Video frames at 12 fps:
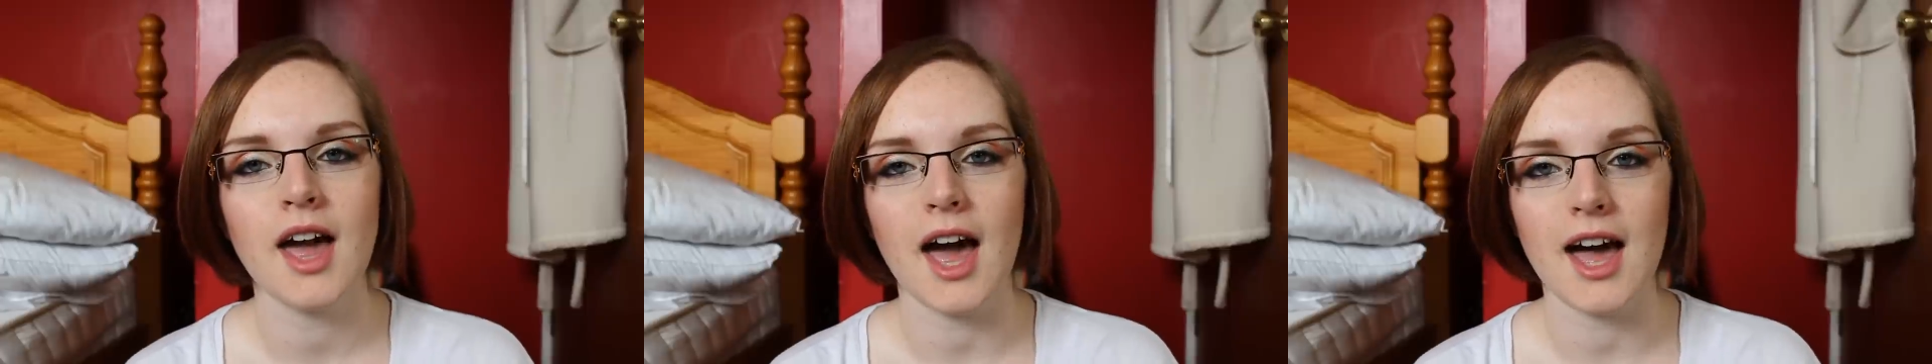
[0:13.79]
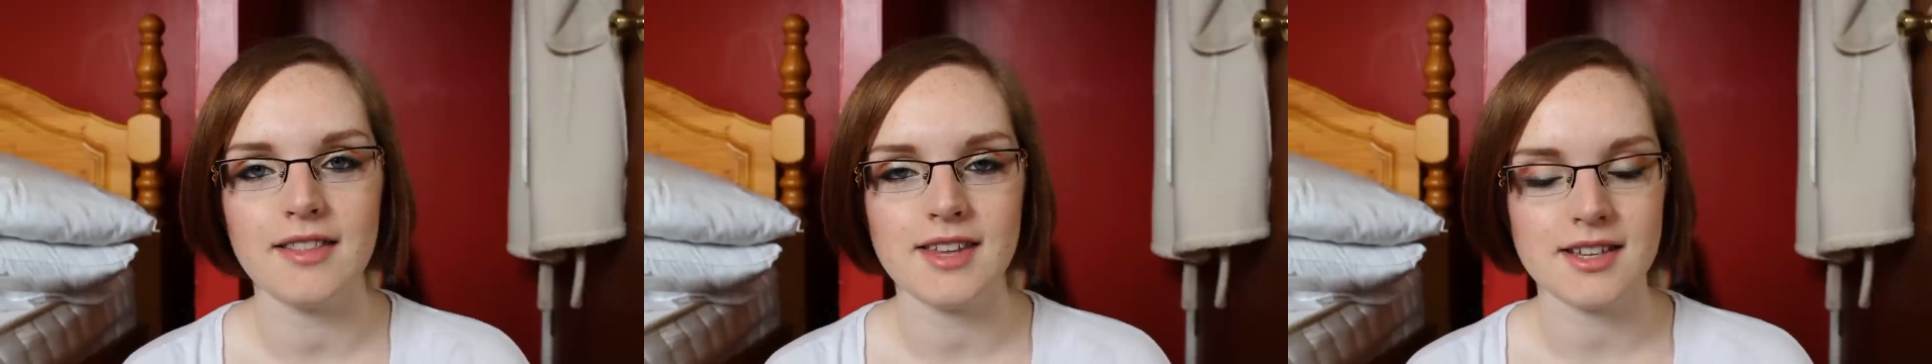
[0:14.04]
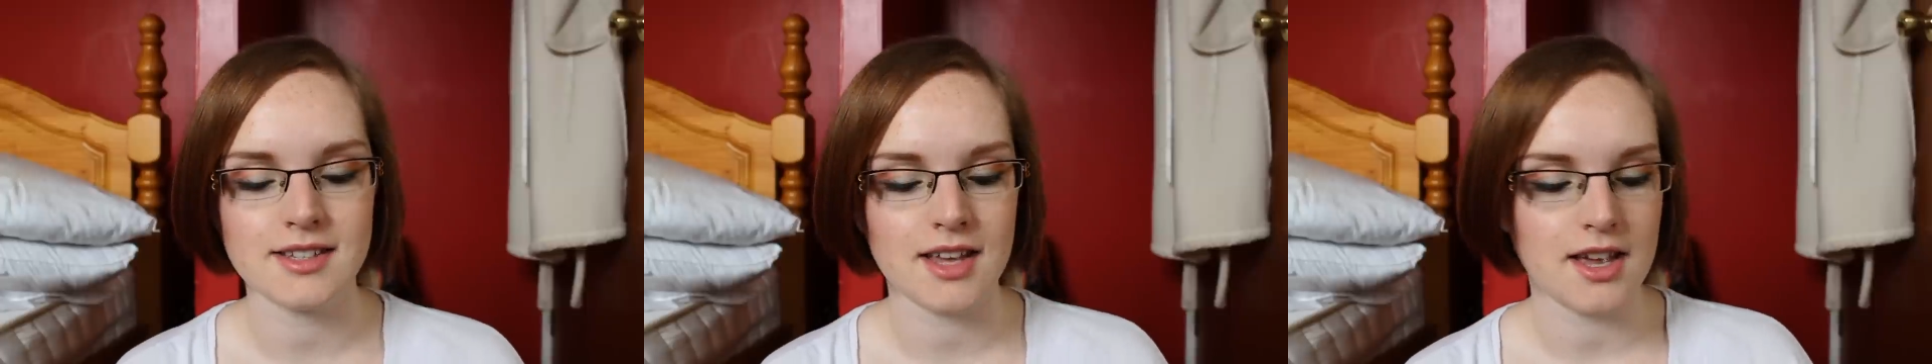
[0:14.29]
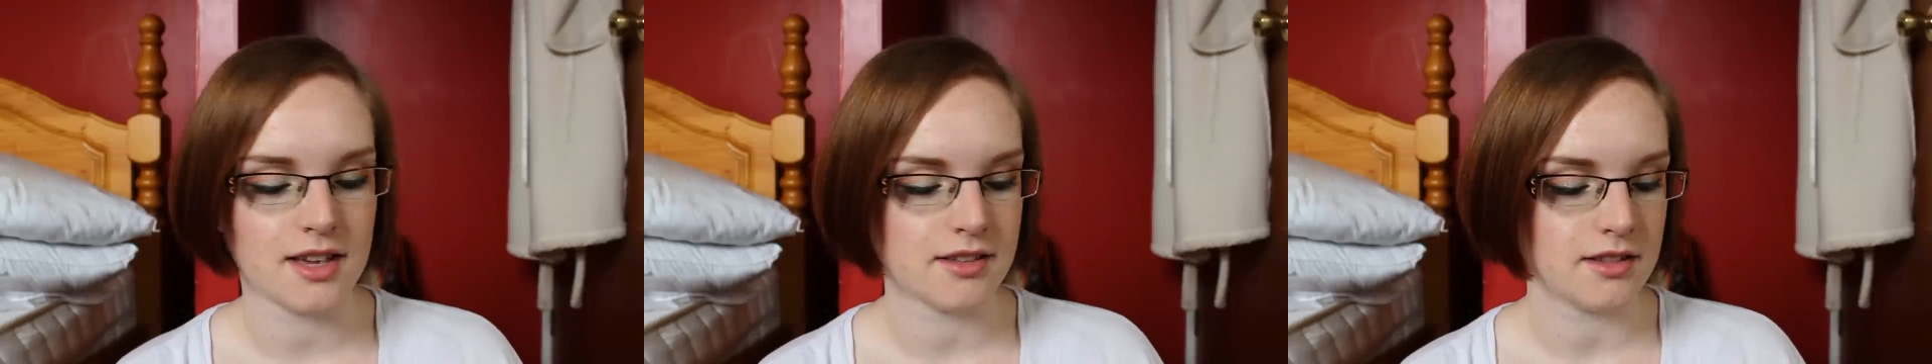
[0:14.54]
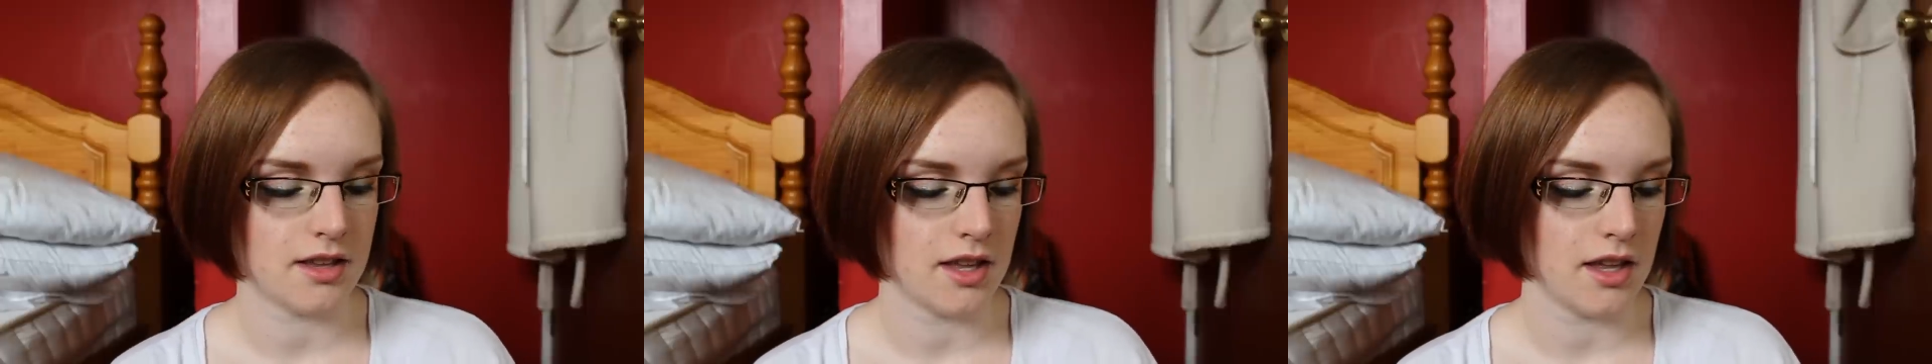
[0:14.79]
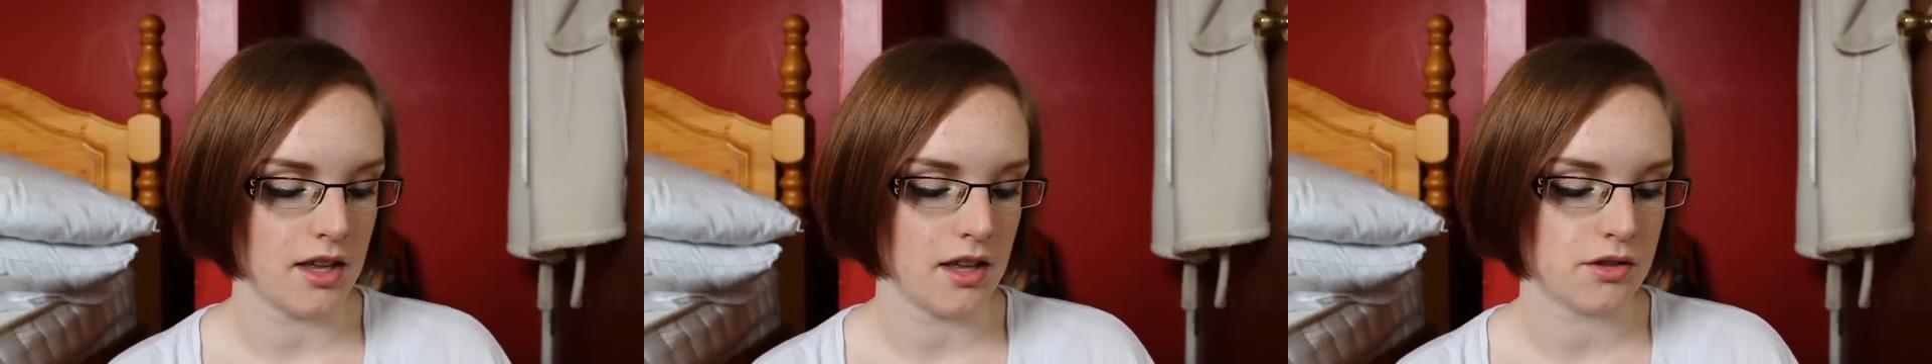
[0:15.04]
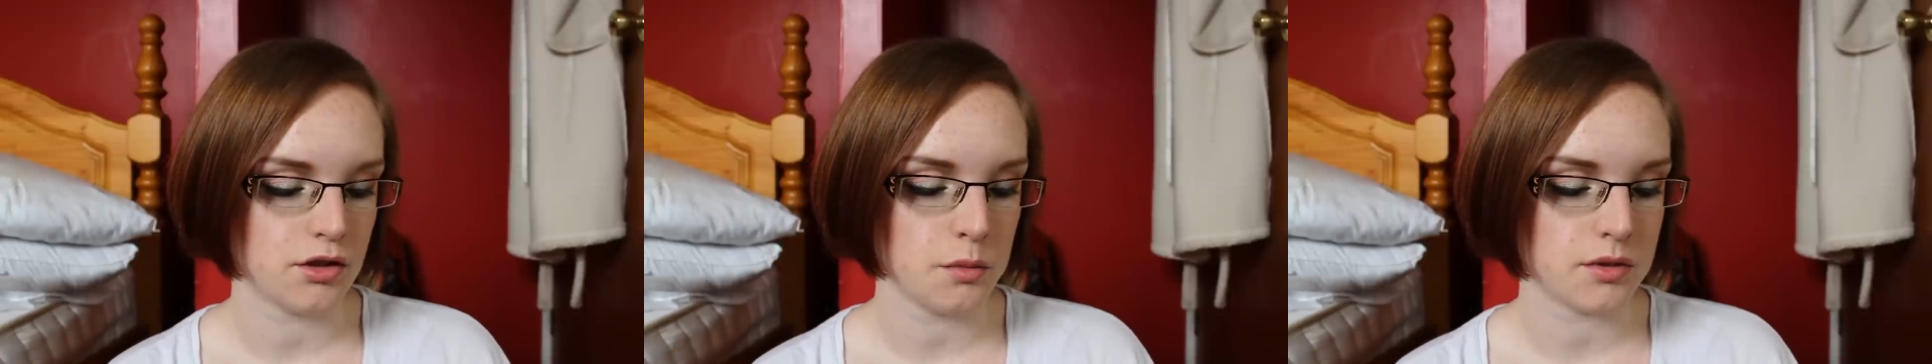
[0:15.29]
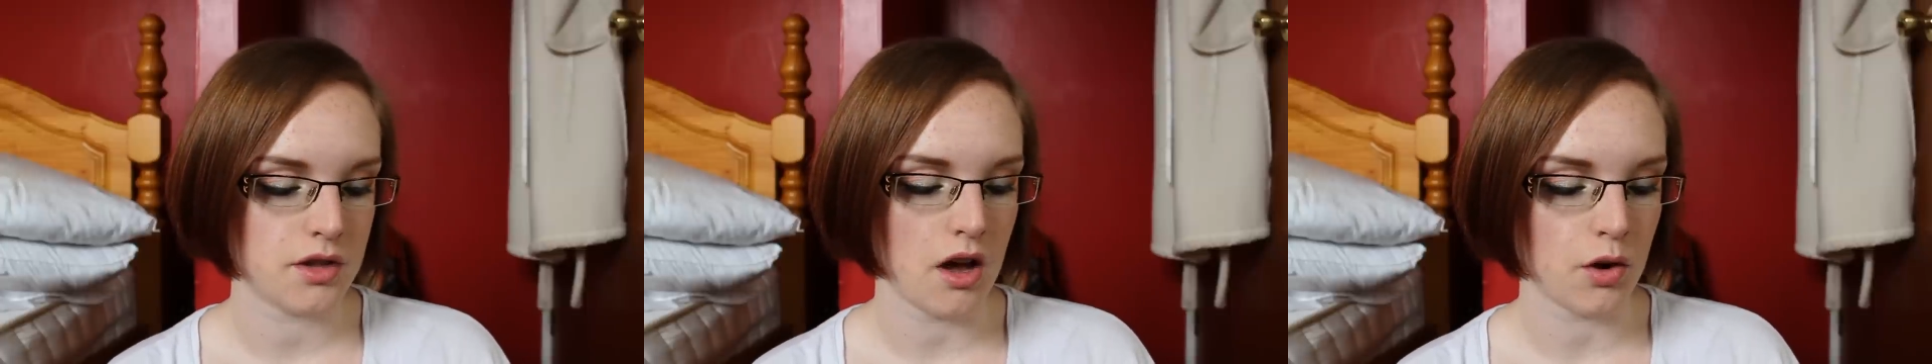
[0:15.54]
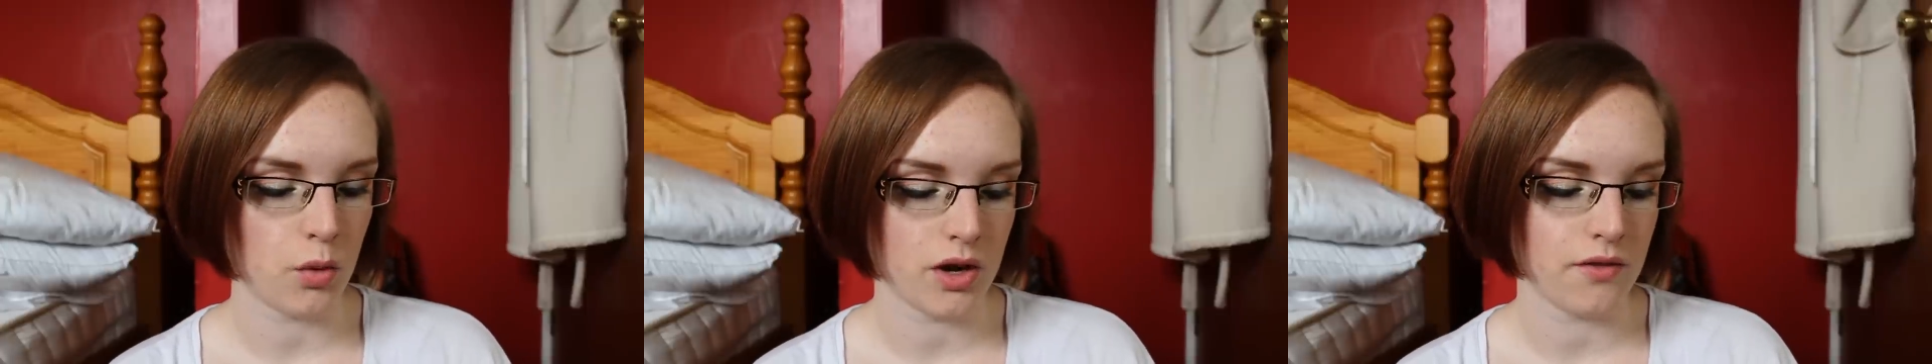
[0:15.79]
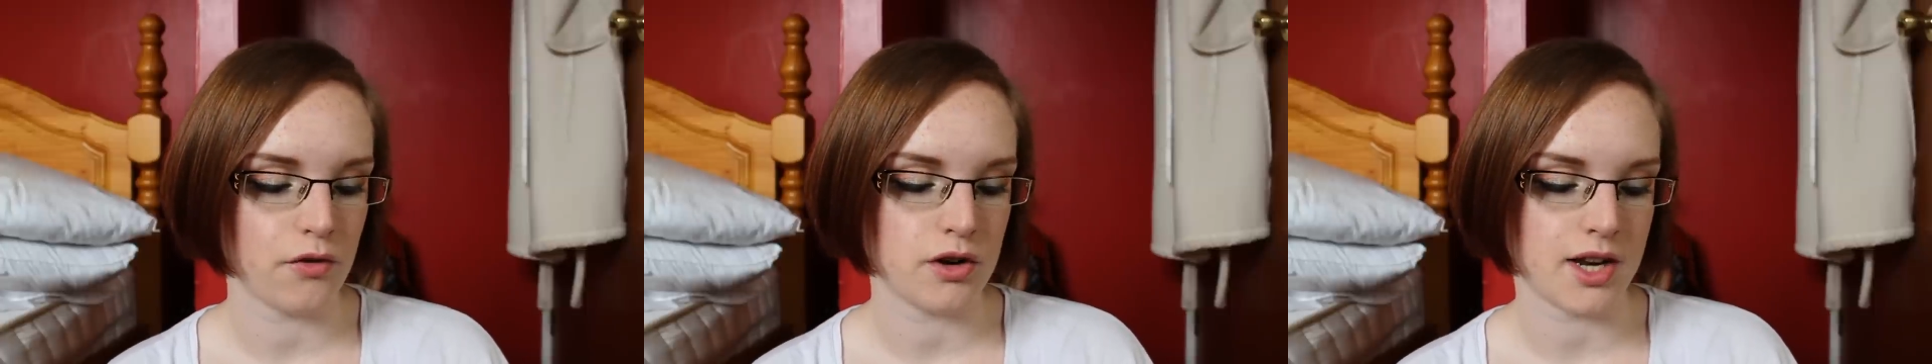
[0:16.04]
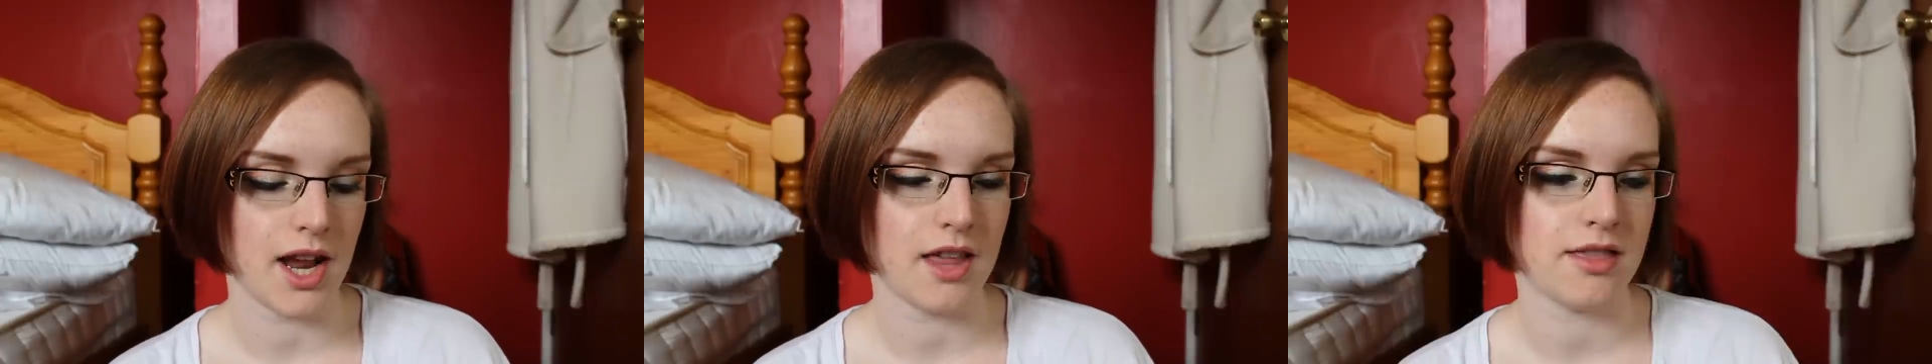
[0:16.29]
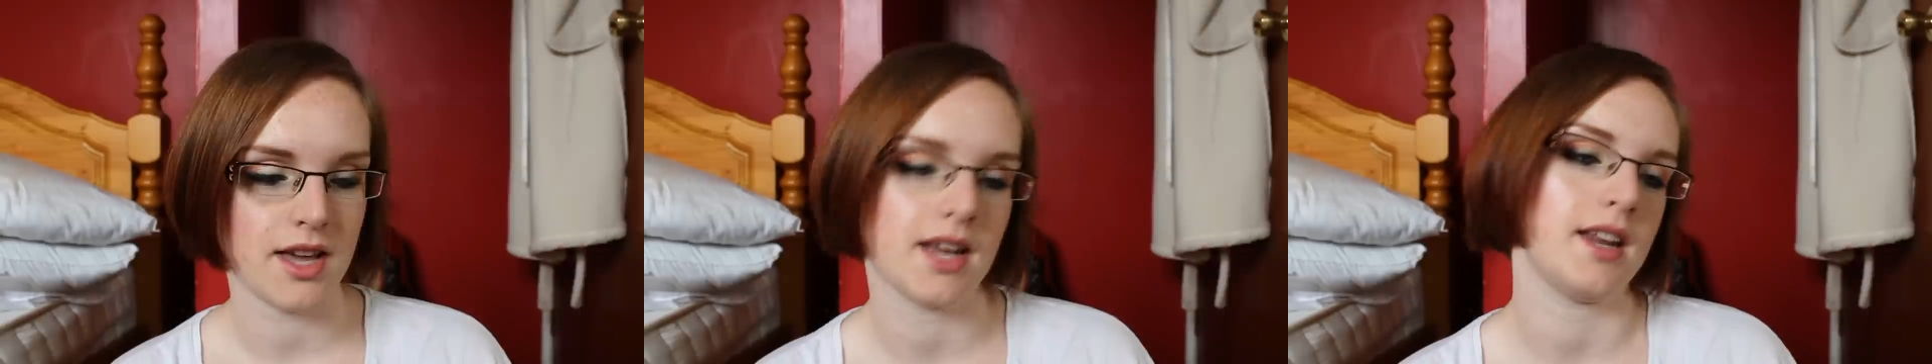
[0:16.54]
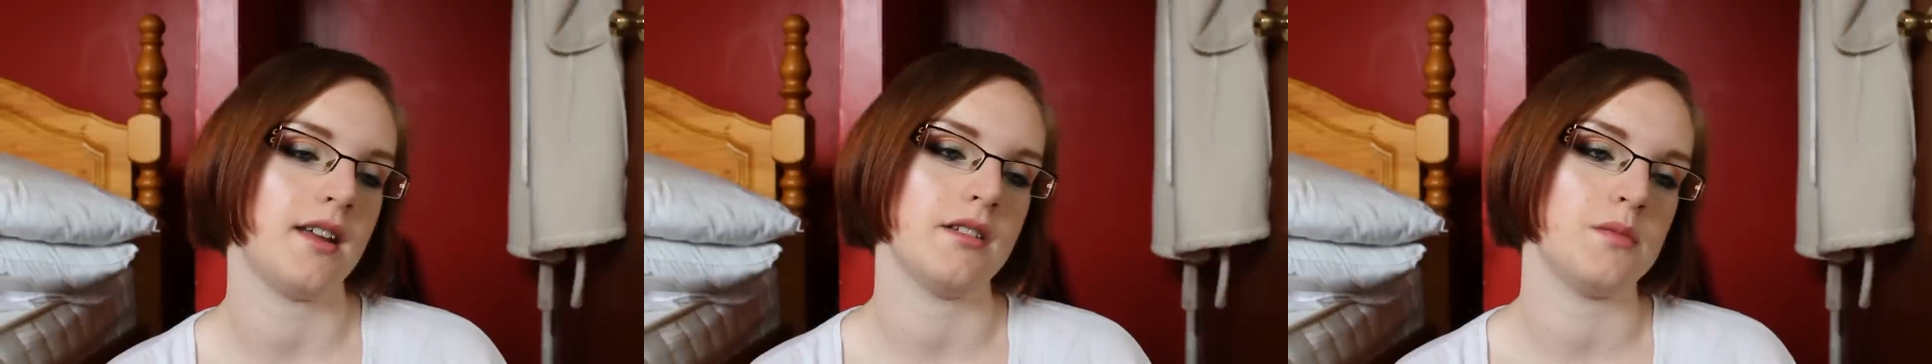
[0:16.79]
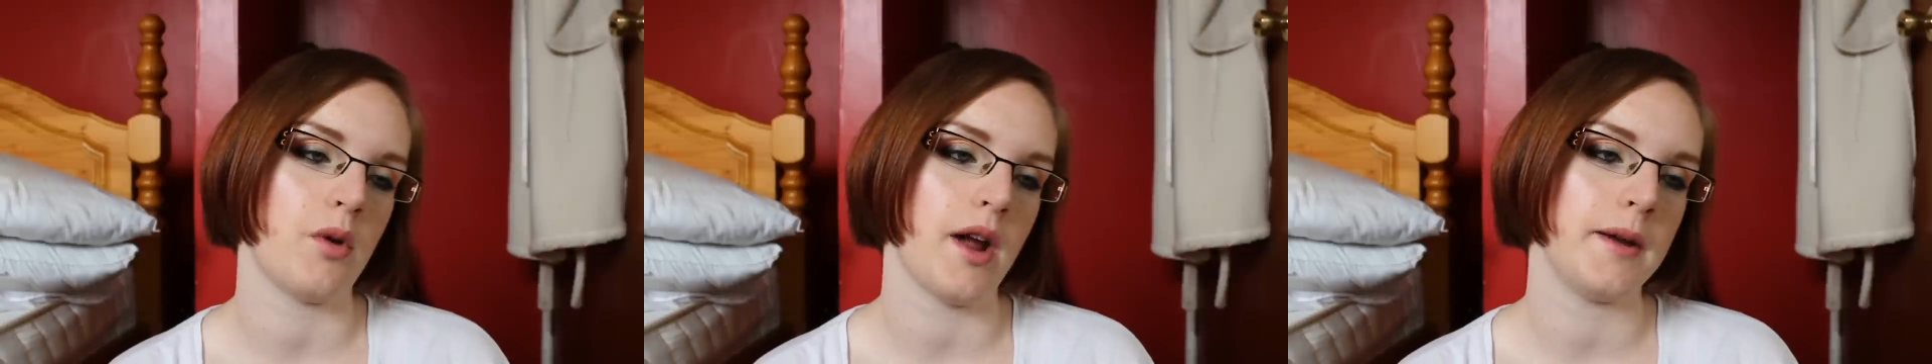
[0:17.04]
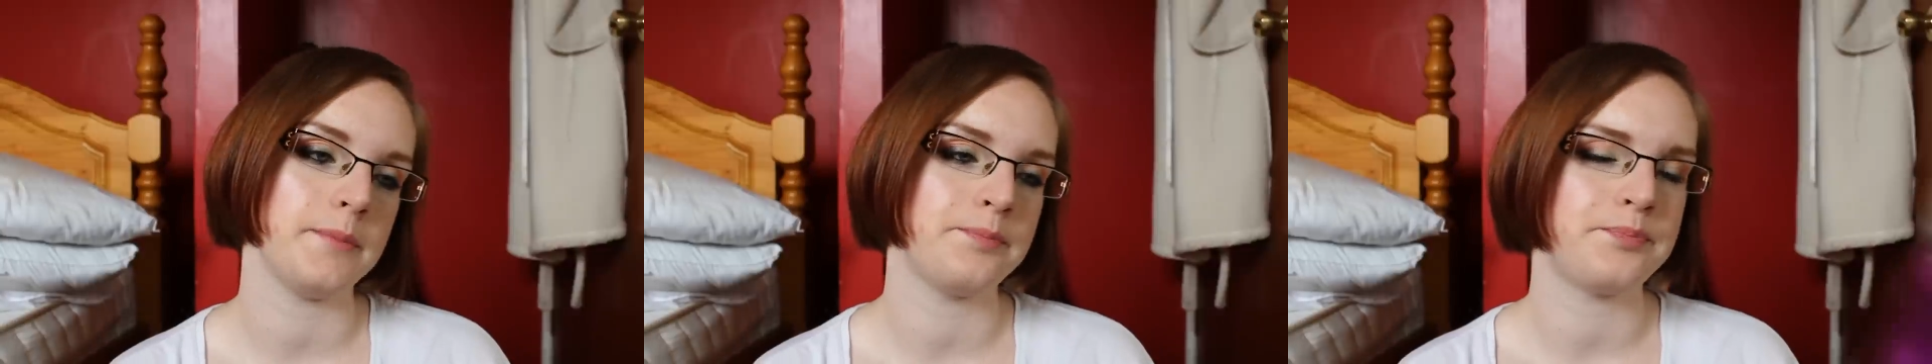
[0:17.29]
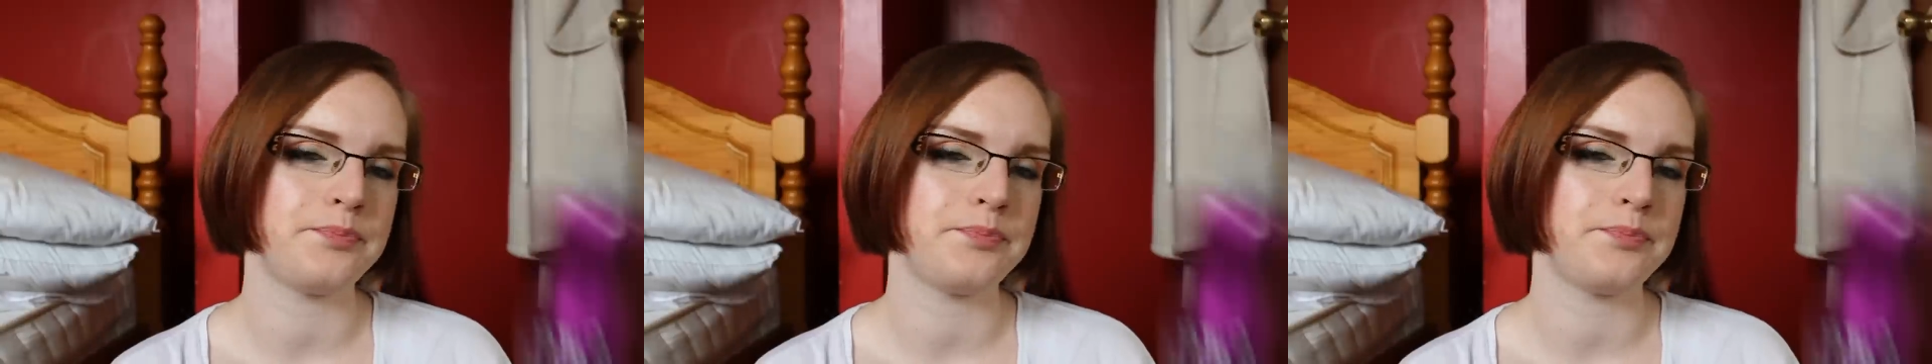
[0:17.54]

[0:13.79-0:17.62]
And this is the Superstar Queen for a Day Thickening Spray.